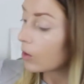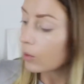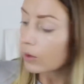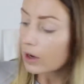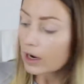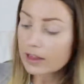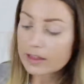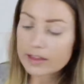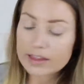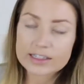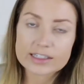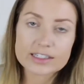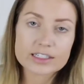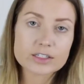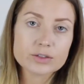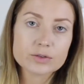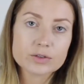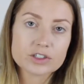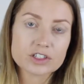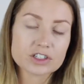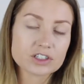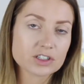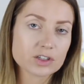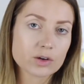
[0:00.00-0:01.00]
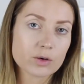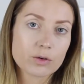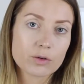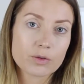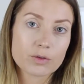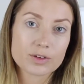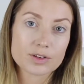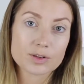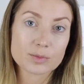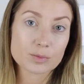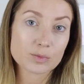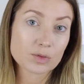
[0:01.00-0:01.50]
what I like to do is just go
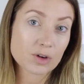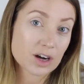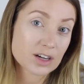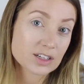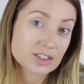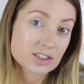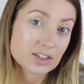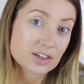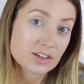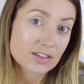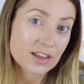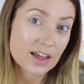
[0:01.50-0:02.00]
in with some bronzer,